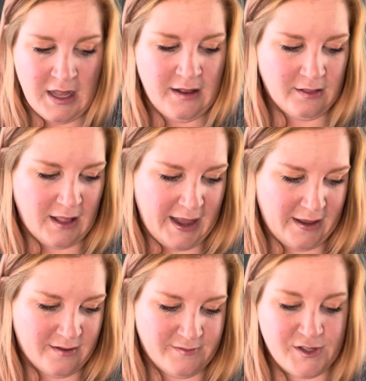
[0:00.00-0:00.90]

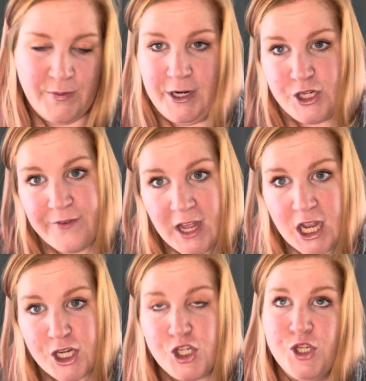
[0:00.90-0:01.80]
like Swedish
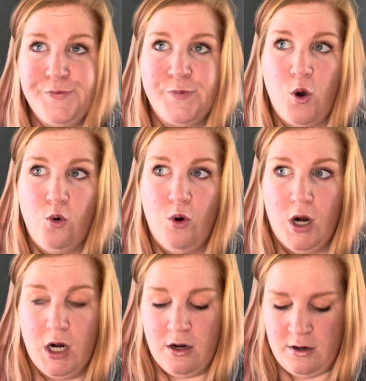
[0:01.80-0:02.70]
fish
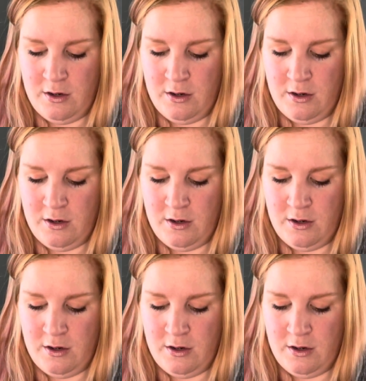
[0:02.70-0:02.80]
or